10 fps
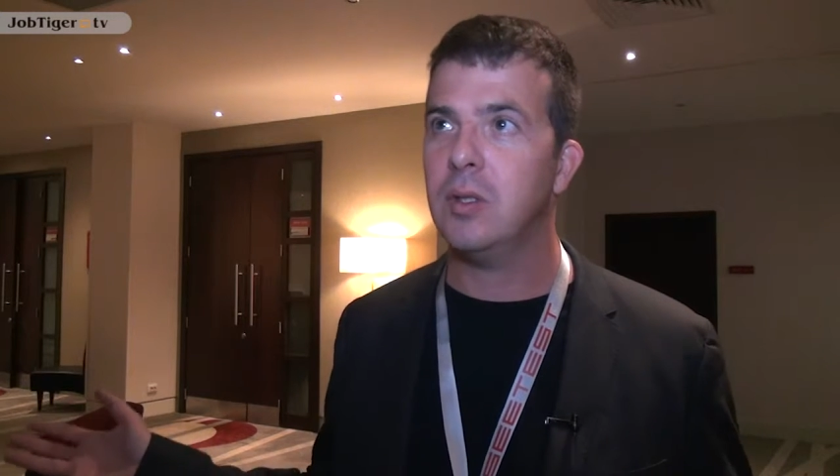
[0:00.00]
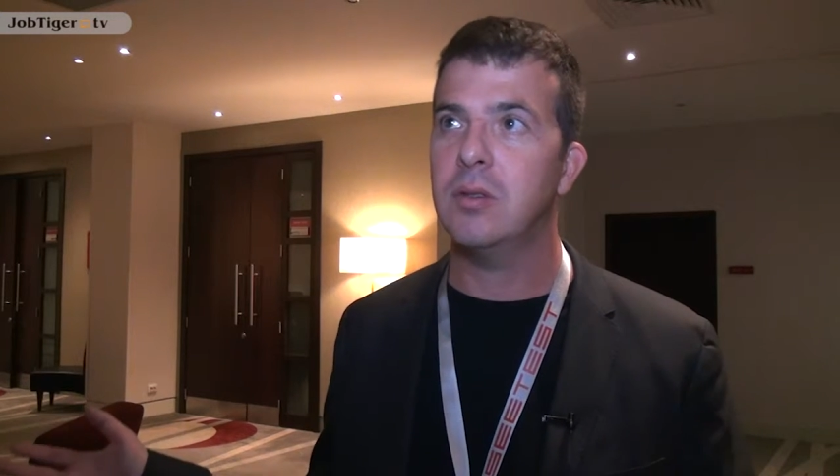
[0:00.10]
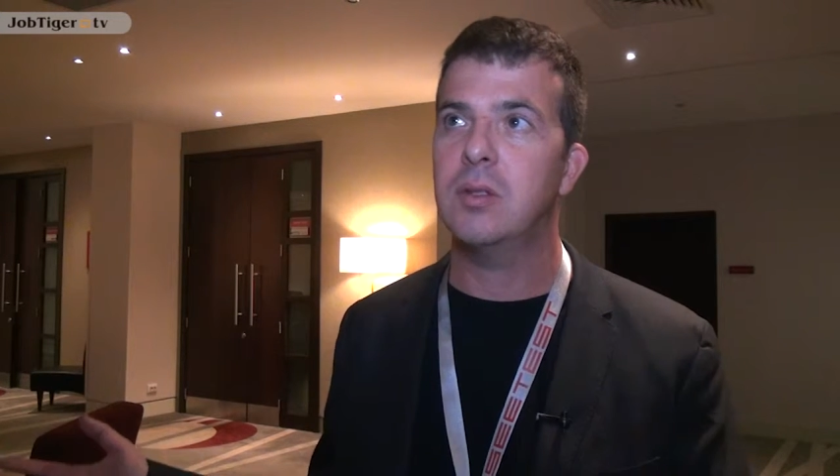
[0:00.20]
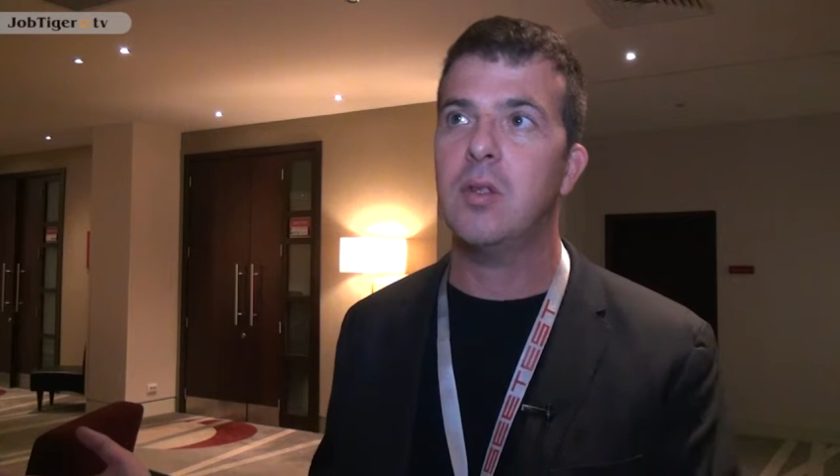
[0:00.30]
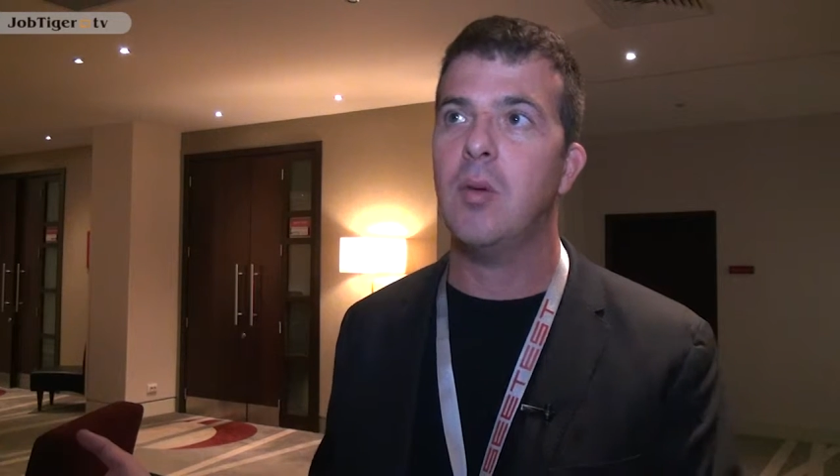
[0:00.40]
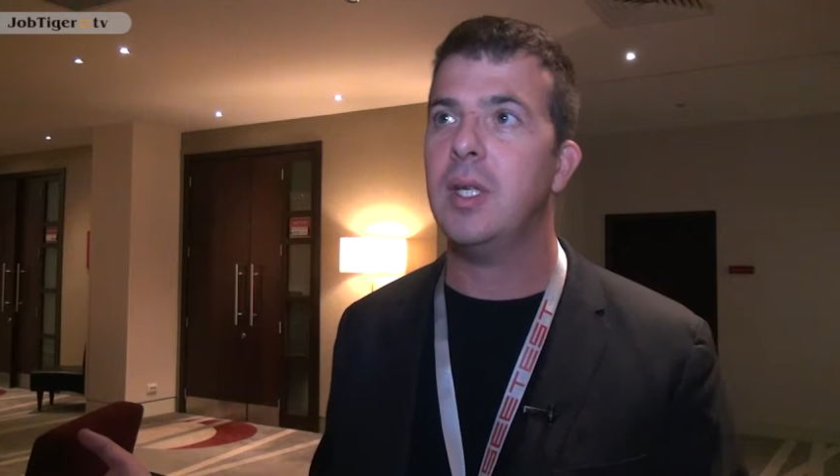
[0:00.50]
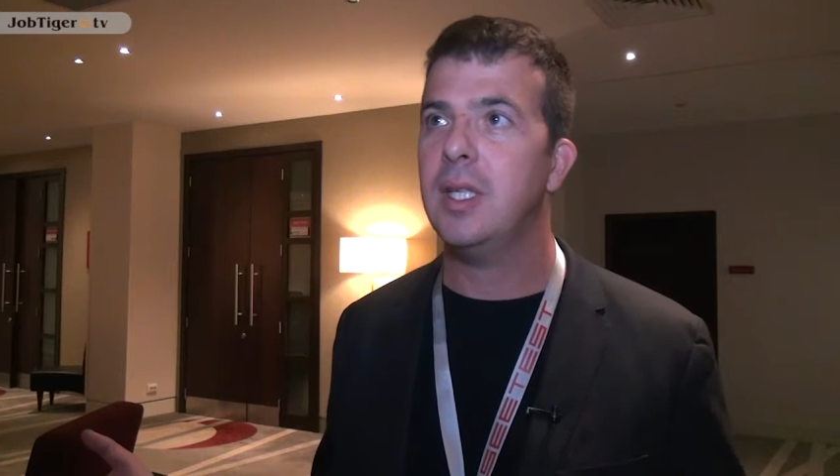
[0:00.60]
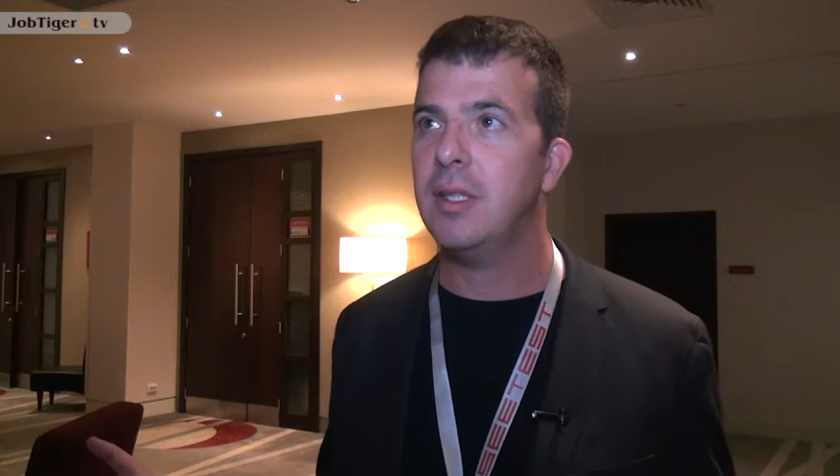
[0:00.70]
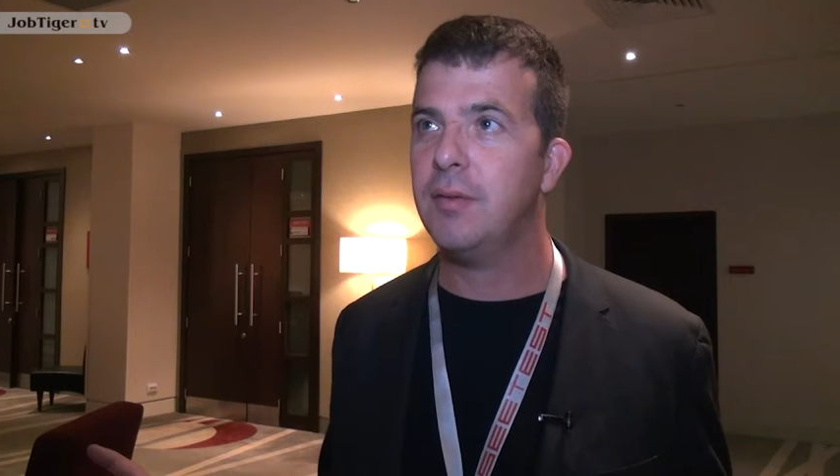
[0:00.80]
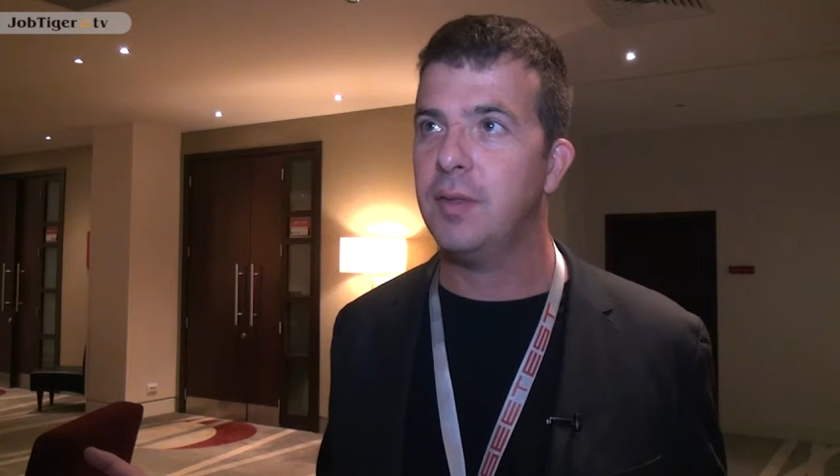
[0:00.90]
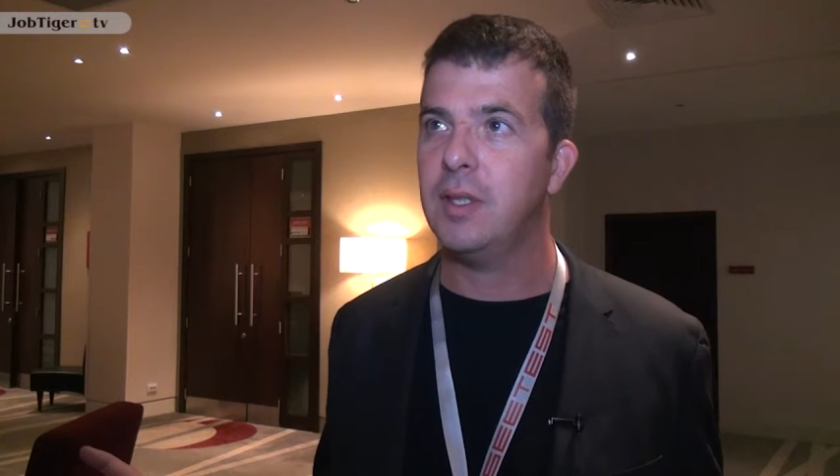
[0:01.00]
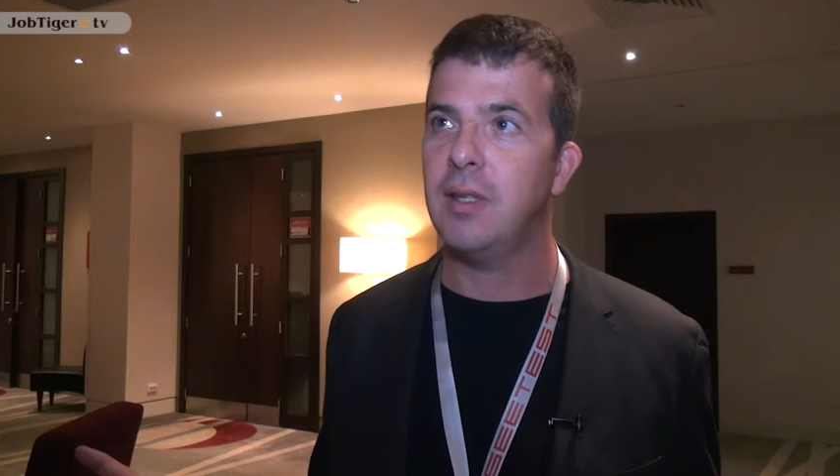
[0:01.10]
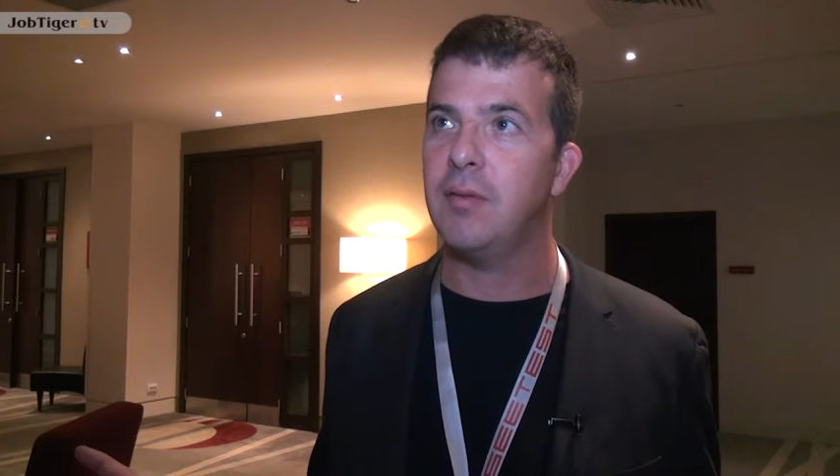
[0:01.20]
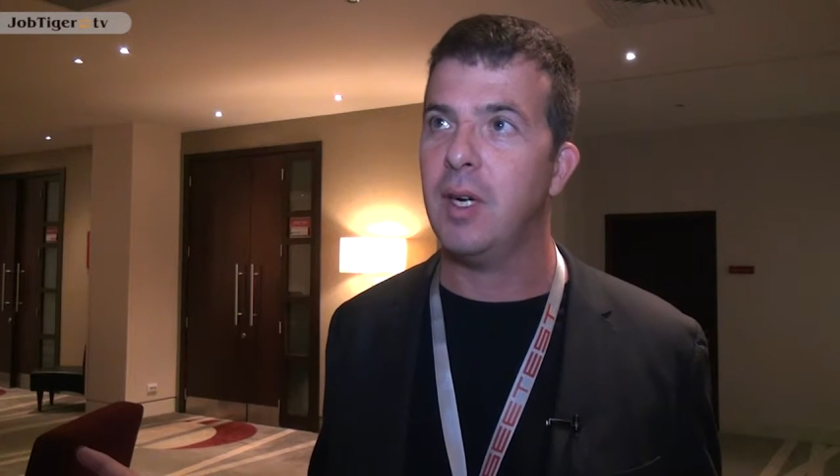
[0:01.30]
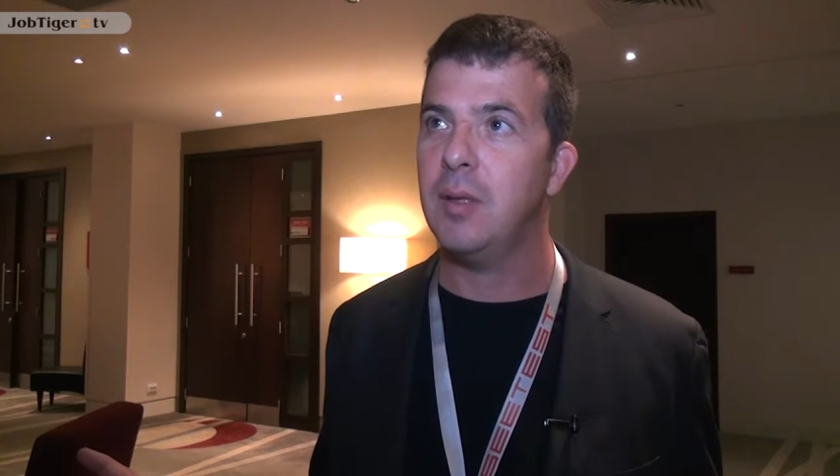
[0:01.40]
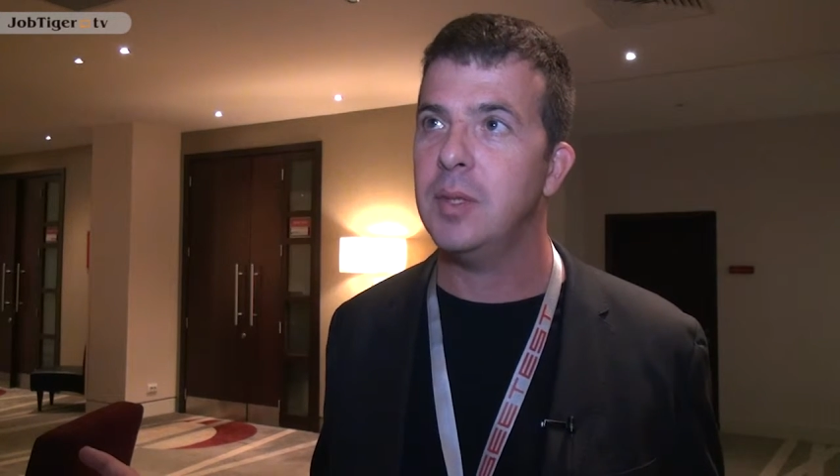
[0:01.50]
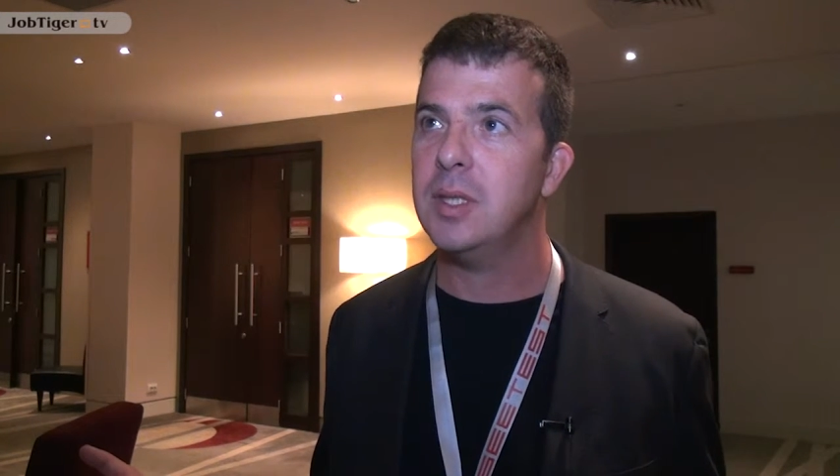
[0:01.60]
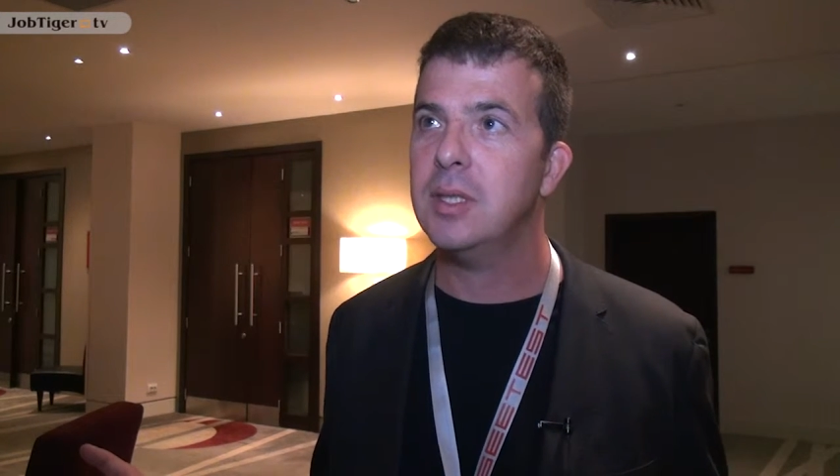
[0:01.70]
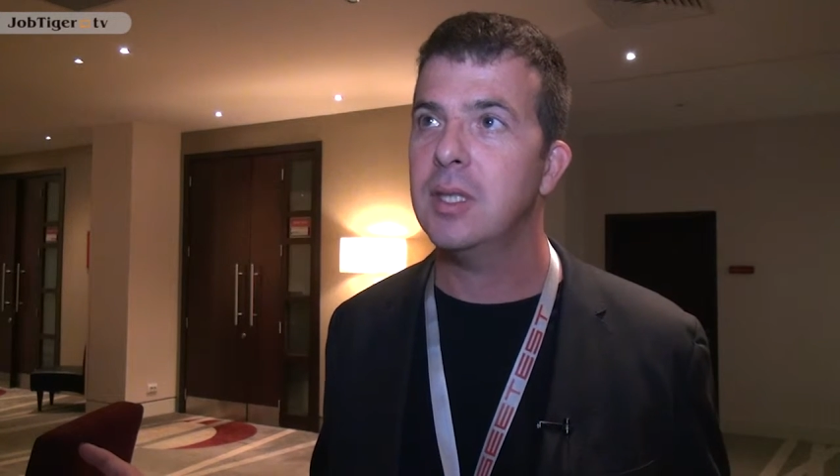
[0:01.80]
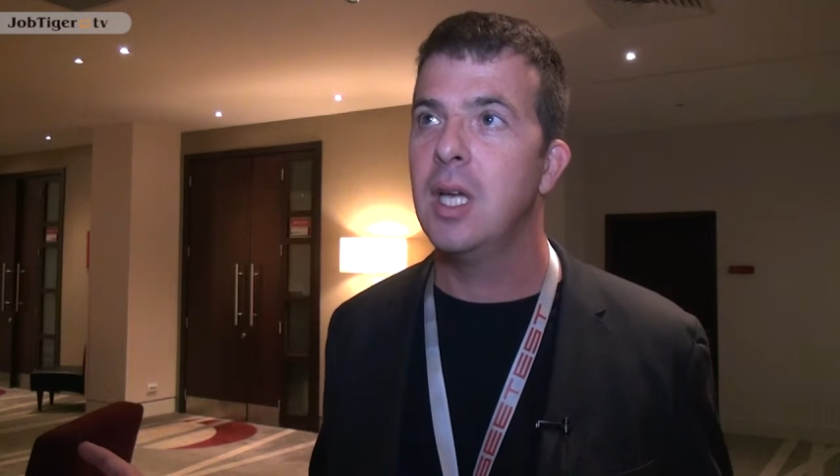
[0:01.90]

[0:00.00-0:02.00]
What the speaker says: on so many different environments.